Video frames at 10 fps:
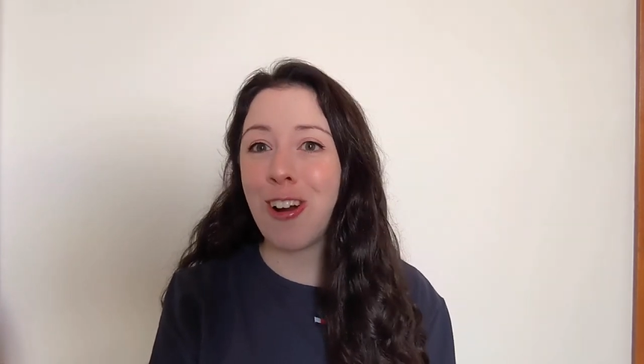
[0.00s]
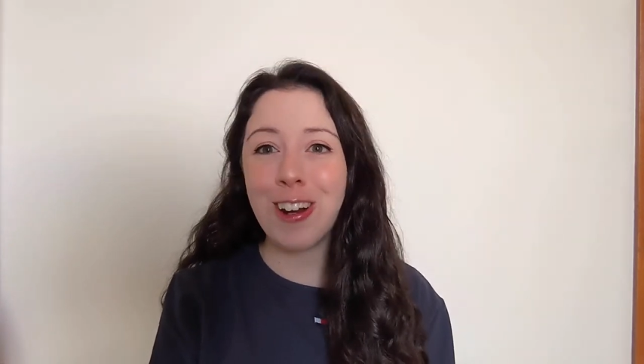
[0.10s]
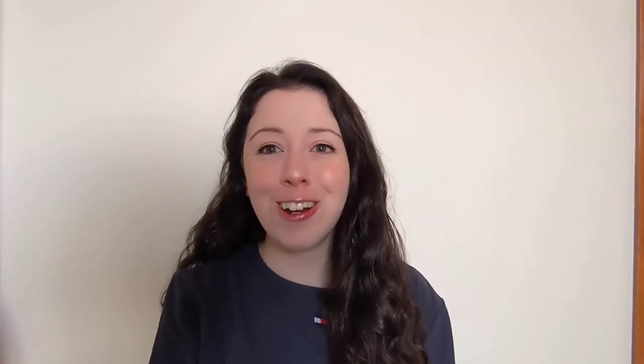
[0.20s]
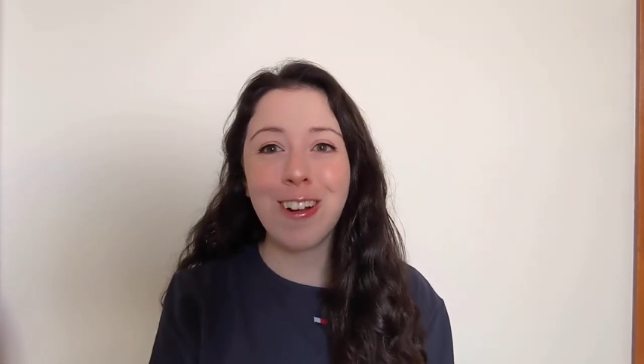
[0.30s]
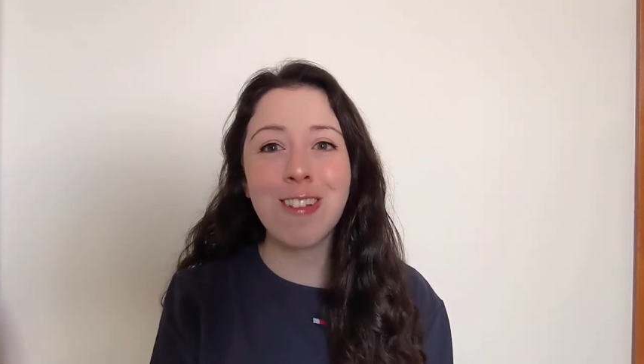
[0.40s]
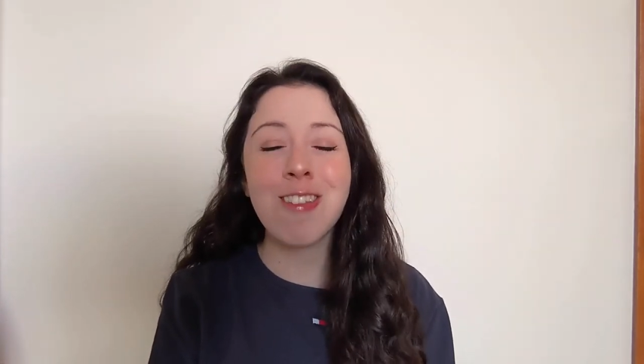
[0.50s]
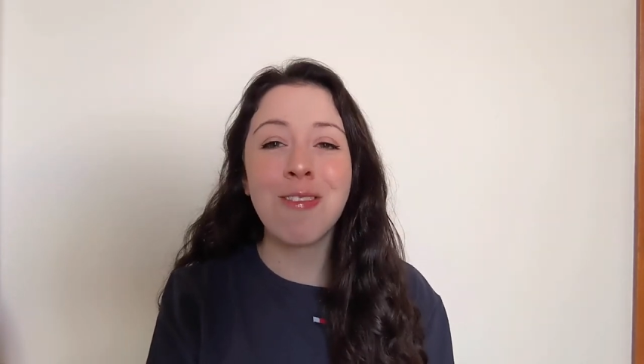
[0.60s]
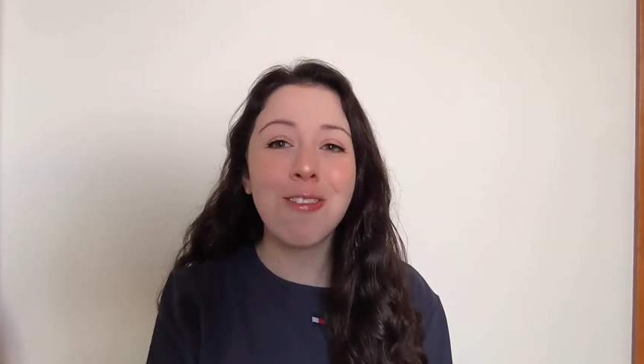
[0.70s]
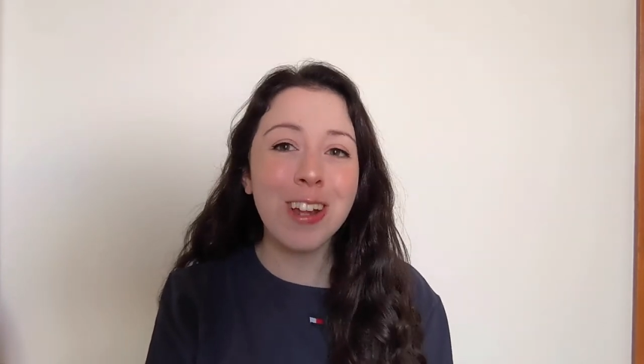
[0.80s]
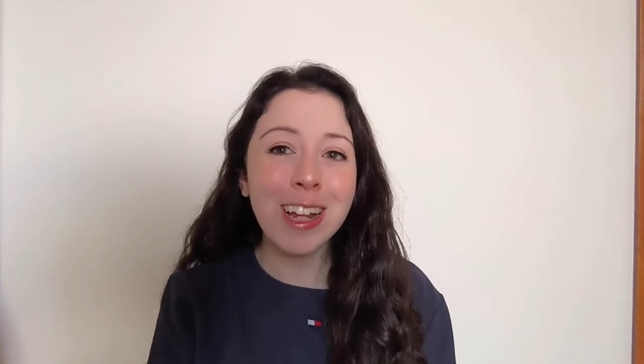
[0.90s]
photos
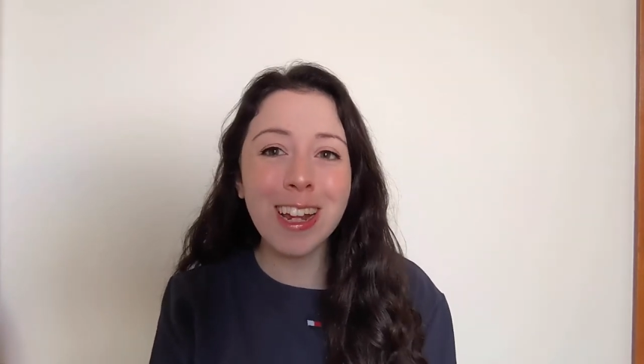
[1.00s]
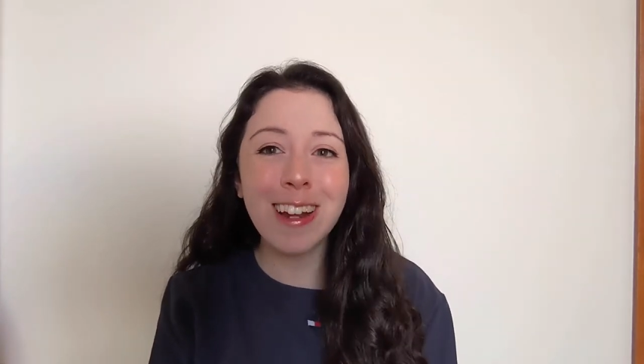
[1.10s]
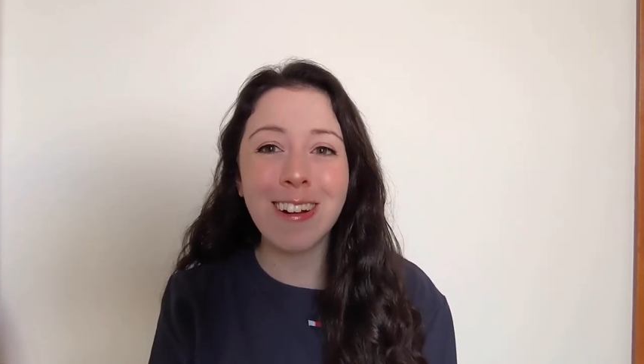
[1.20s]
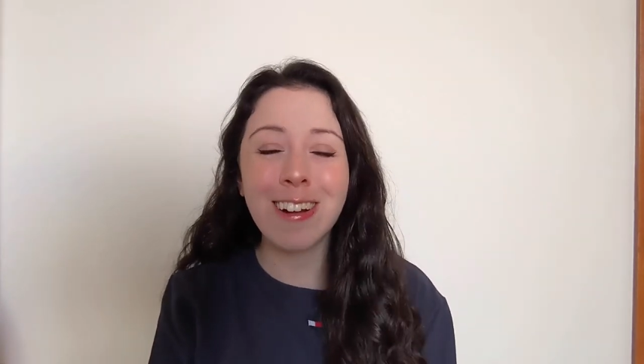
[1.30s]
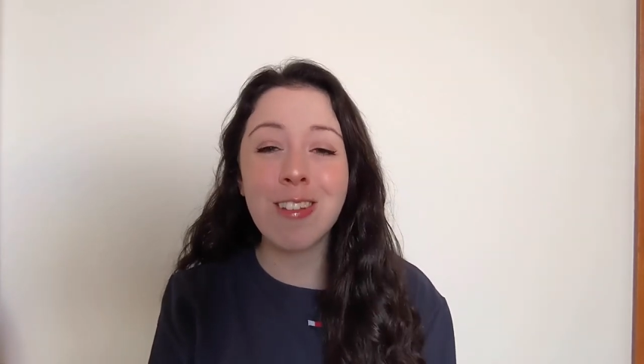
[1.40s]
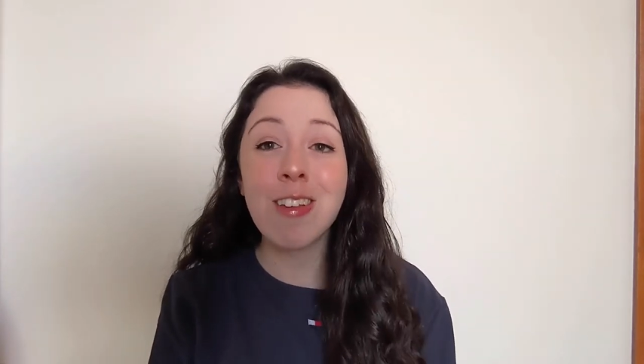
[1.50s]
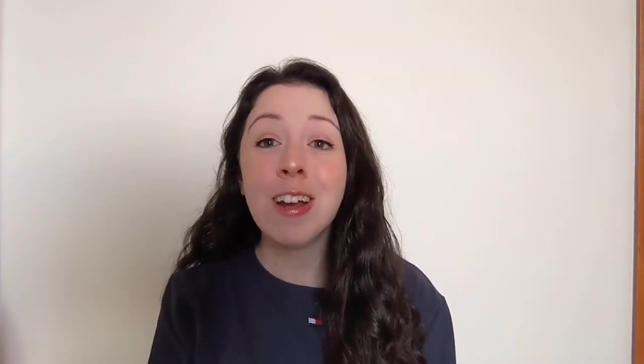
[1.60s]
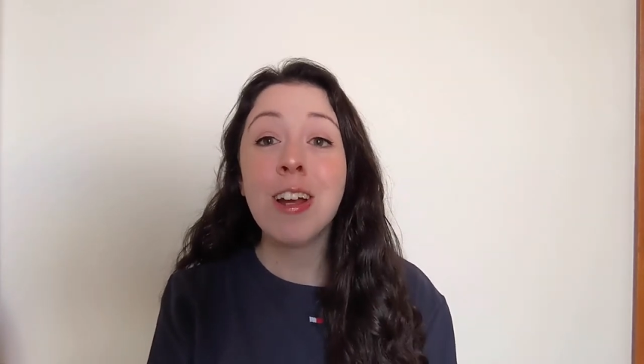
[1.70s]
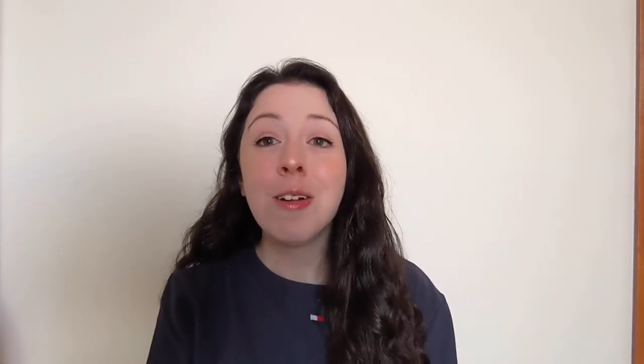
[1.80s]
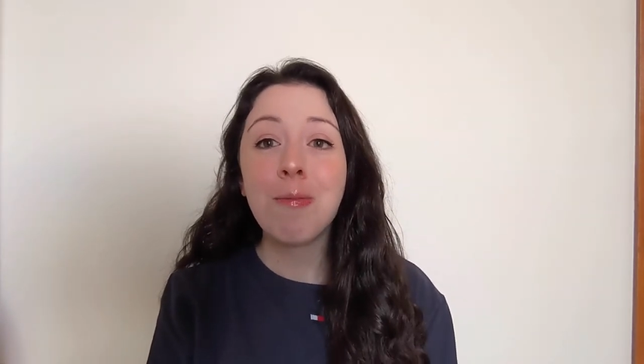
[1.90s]
and videos.
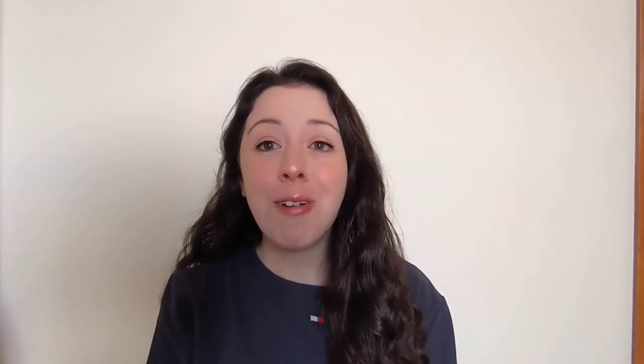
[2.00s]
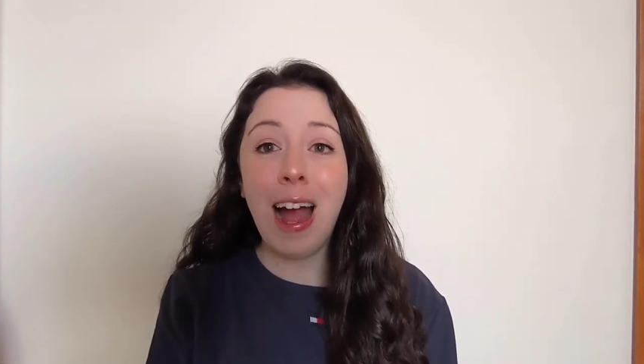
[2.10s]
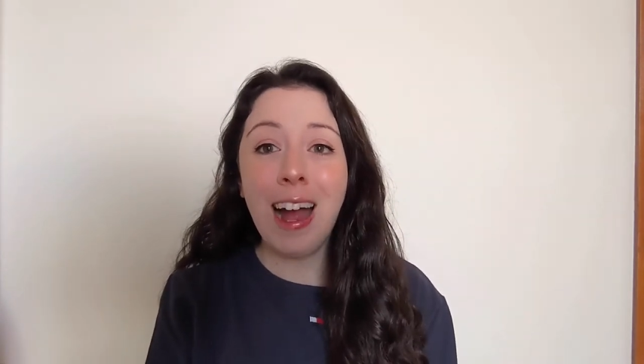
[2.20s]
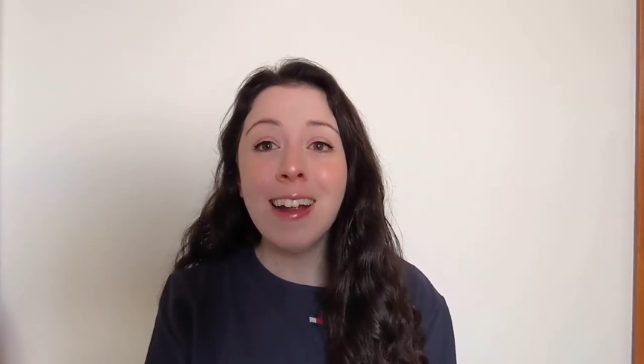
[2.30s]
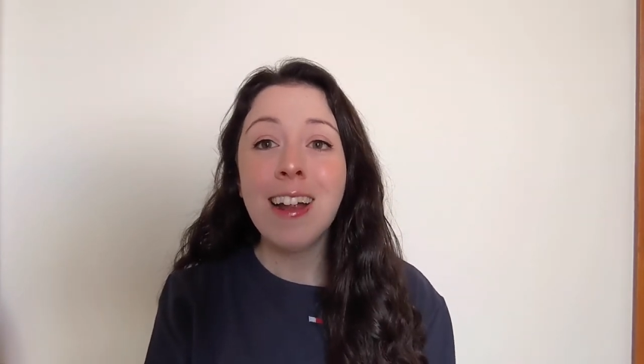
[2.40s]
But